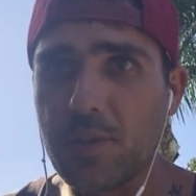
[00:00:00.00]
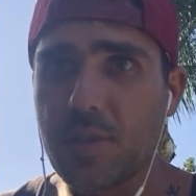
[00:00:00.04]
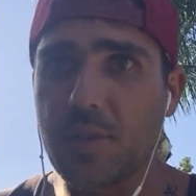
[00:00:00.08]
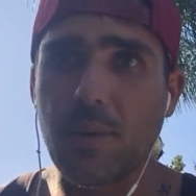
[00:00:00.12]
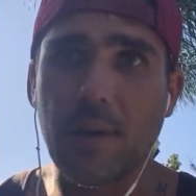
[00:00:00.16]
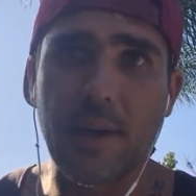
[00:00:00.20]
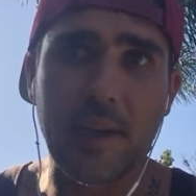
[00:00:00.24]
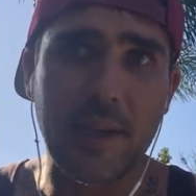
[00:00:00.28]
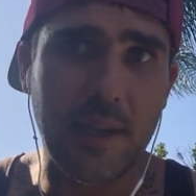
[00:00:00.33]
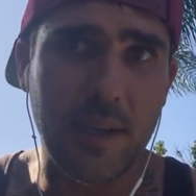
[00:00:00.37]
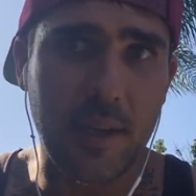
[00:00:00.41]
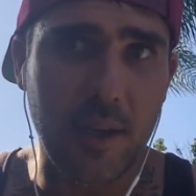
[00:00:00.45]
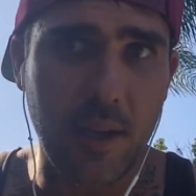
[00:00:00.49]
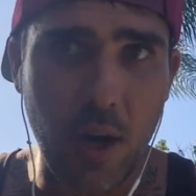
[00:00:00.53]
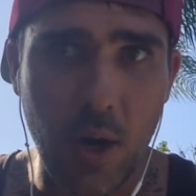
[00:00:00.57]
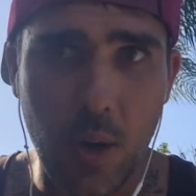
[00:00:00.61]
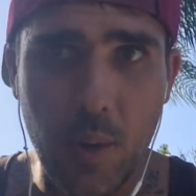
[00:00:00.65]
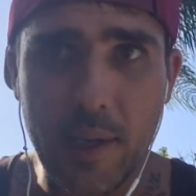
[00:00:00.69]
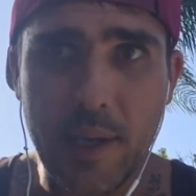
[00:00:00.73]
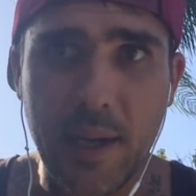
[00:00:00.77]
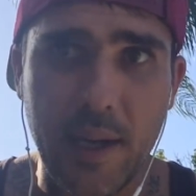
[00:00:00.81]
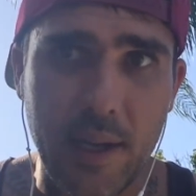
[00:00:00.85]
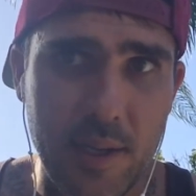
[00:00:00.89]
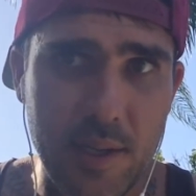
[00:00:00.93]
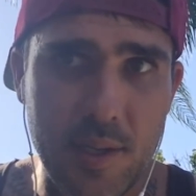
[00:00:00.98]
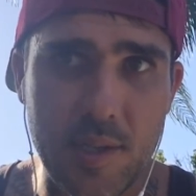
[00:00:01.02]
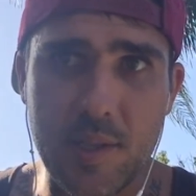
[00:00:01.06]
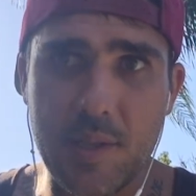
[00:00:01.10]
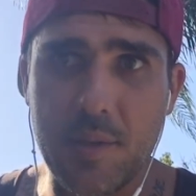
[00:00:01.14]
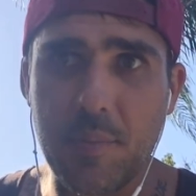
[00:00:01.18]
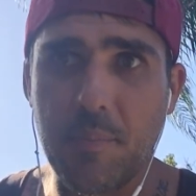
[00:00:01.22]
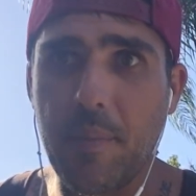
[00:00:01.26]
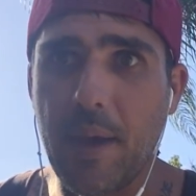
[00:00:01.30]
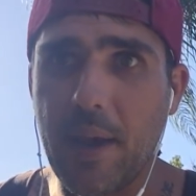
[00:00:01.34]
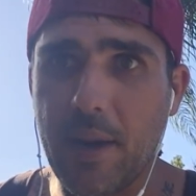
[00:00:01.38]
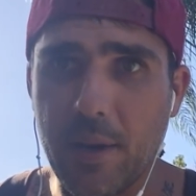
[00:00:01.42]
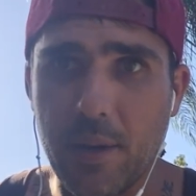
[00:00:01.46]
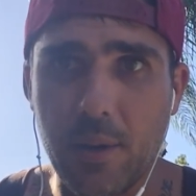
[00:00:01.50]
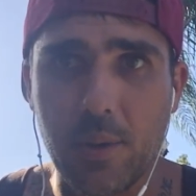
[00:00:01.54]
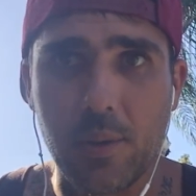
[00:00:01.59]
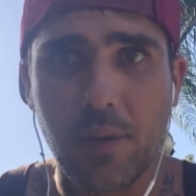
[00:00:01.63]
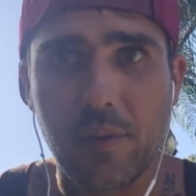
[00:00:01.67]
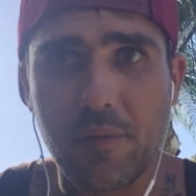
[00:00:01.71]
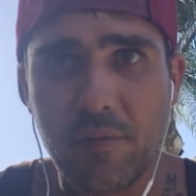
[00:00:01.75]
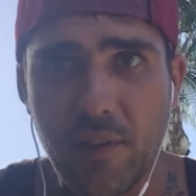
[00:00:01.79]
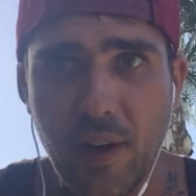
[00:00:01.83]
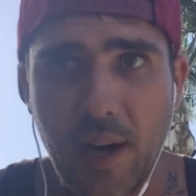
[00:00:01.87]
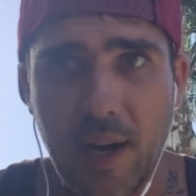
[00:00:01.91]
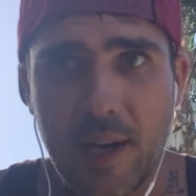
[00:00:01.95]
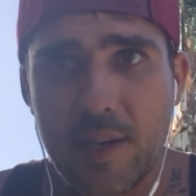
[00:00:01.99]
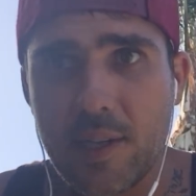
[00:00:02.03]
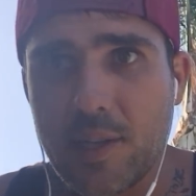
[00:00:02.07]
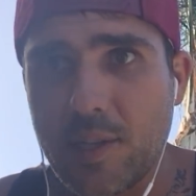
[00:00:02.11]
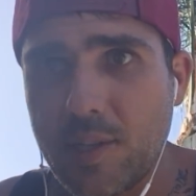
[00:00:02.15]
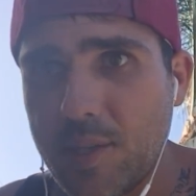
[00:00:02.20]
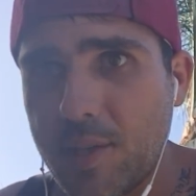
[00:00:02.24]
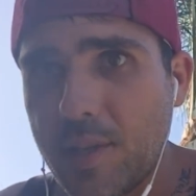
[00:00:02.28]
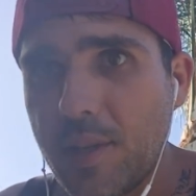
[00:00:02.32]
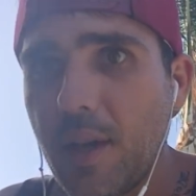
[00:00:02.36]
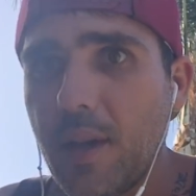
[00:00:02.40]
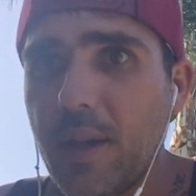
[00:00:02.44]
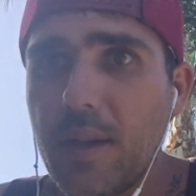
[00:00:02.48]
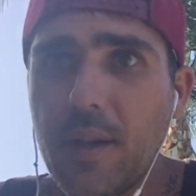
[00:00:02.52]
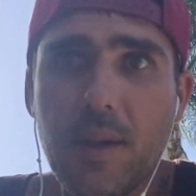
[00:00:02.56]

So I go against medical advice